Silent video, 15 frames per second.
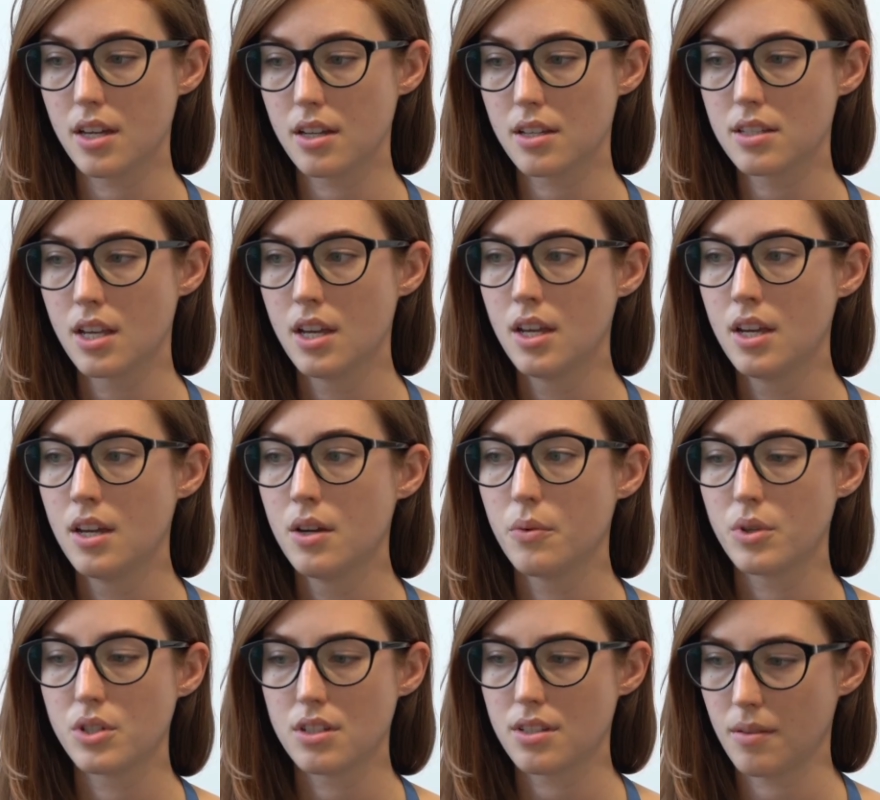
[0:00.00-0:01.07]
not
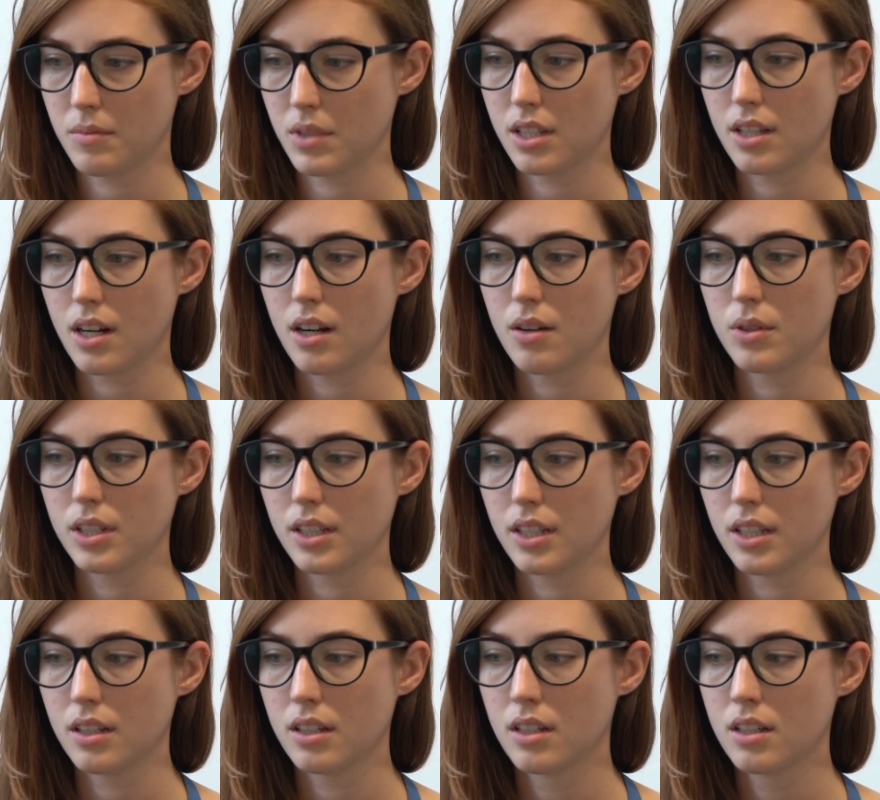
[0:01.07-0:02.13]
evenly, just like in real
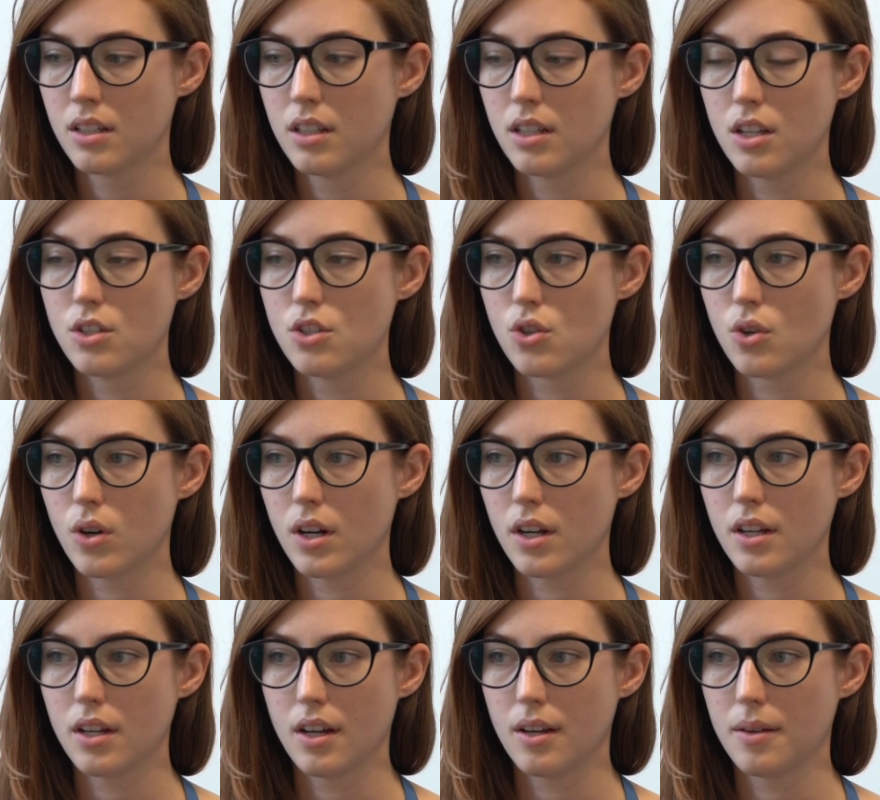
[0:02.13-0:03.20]
life. And it gives this
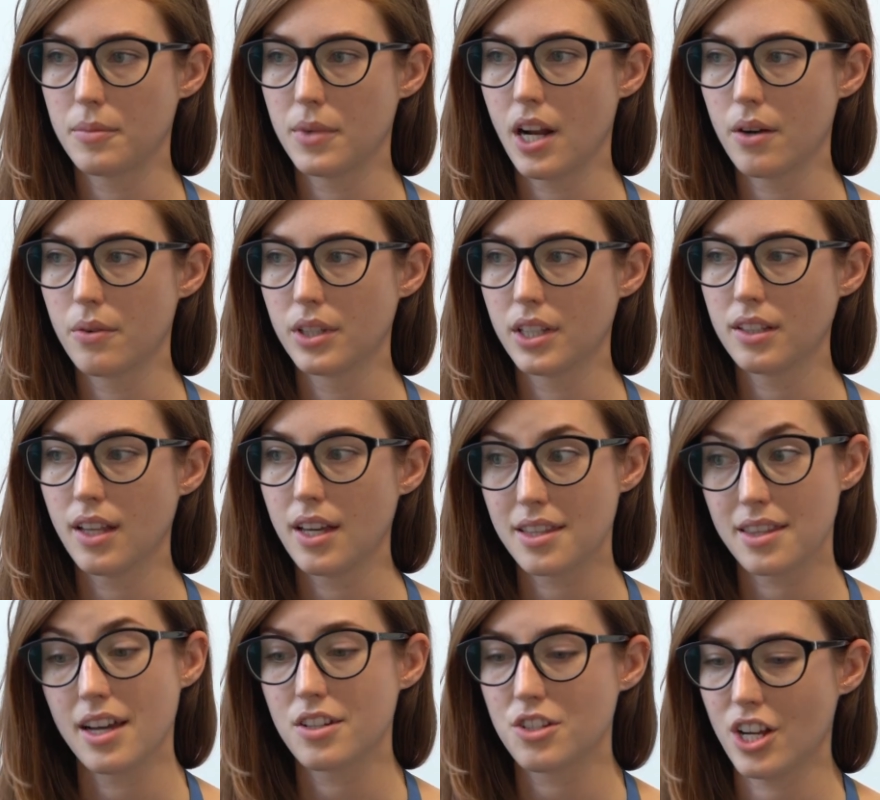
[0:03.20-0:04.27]
different
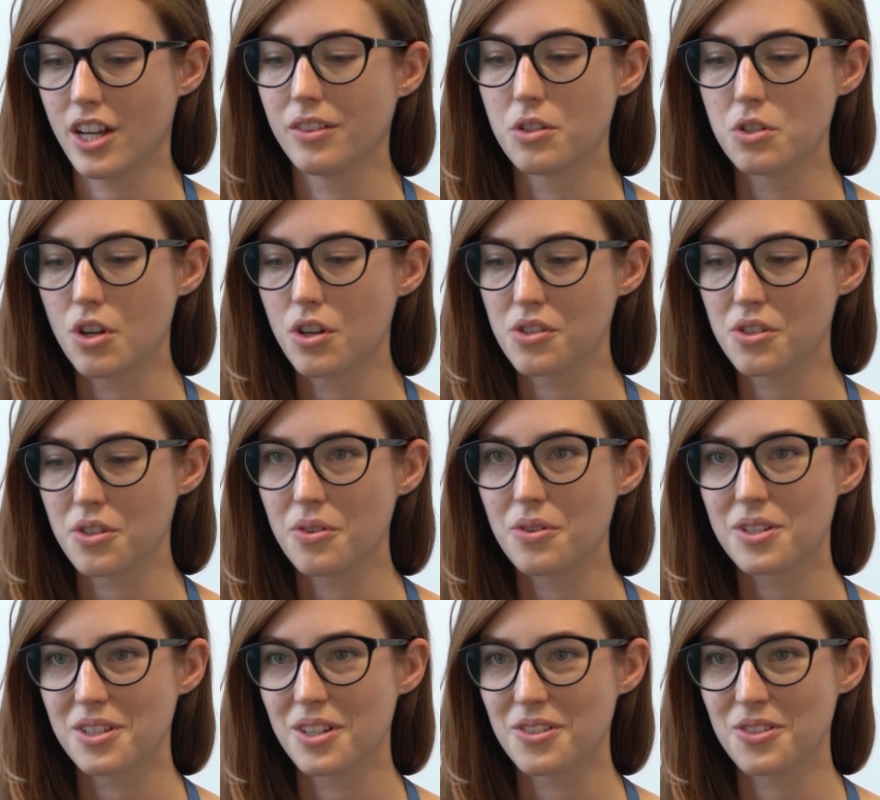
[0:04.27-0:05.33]
texture and look that I
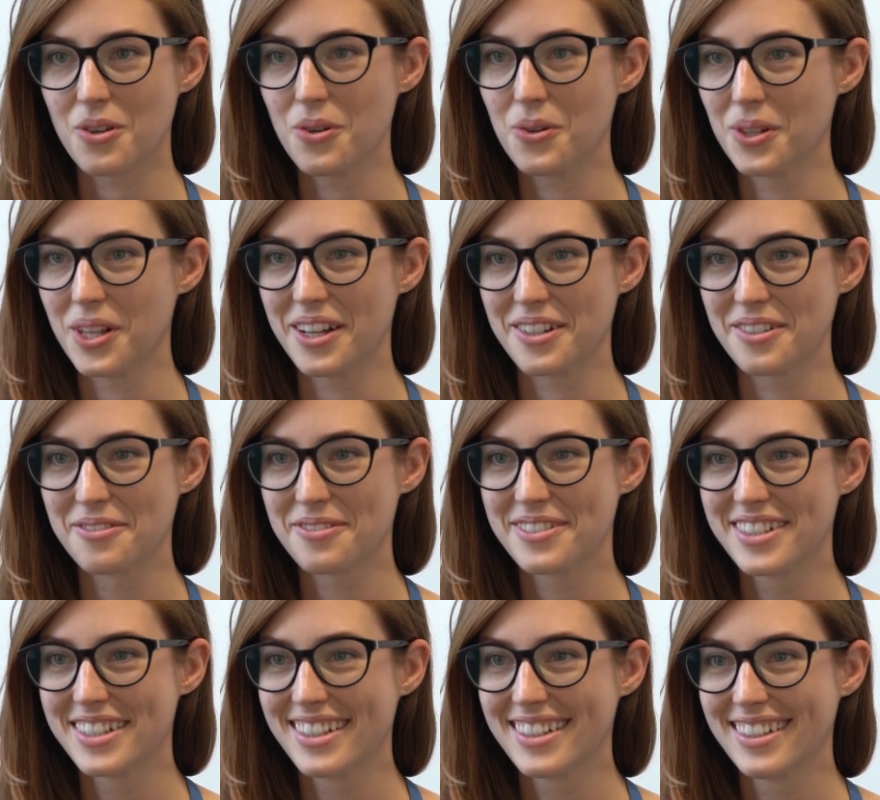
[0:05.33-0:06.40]
really like.
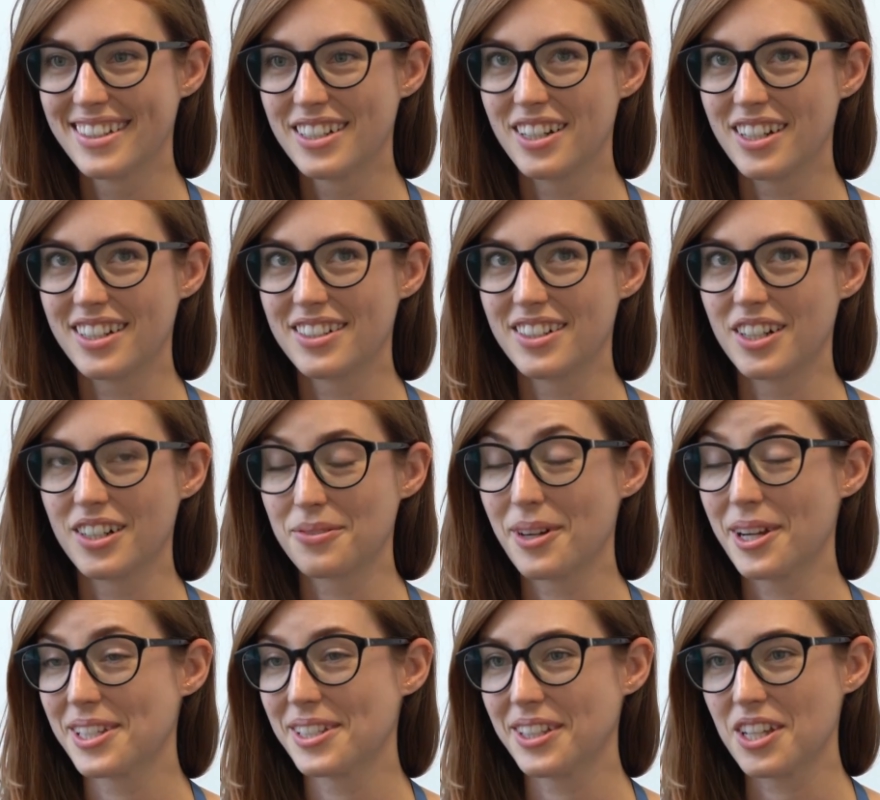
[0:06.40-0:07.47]
Again,
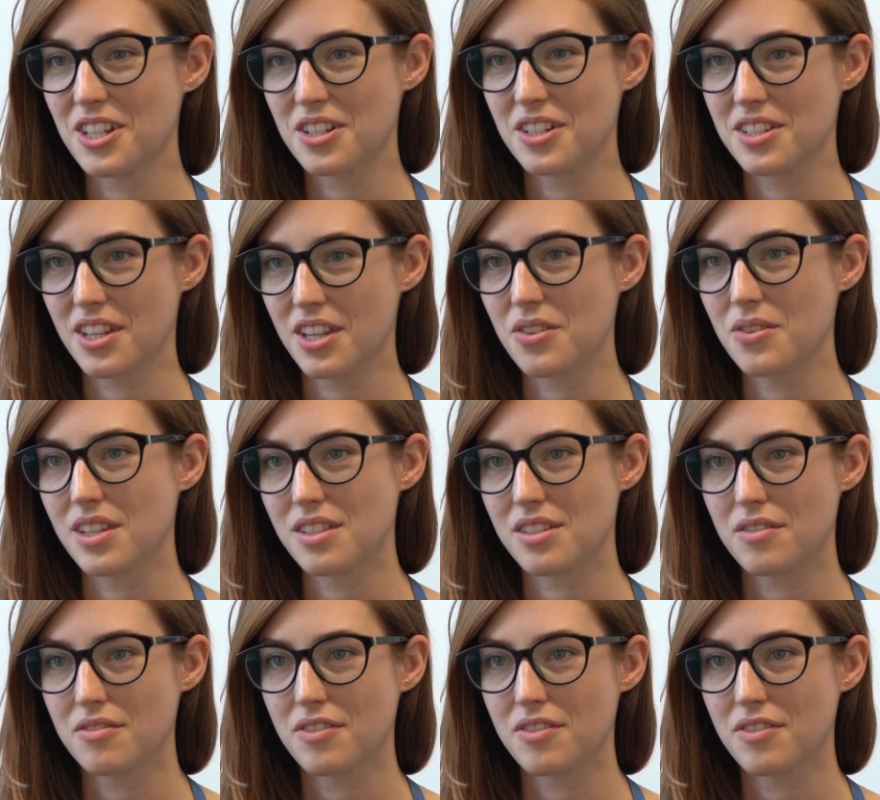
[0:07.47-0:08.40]
depending where you're shooting, under